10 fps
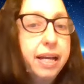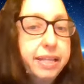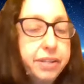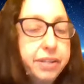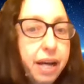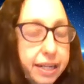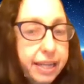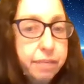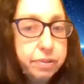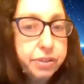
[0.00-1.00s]
they're not
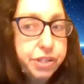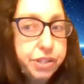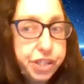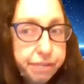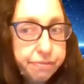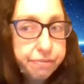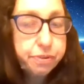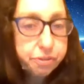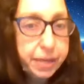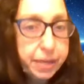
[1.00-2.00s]
able to shift
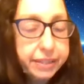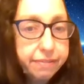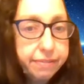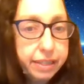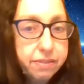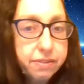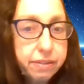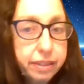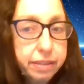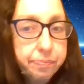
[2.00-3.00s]
perspective
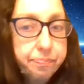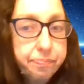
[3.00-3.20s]
easily.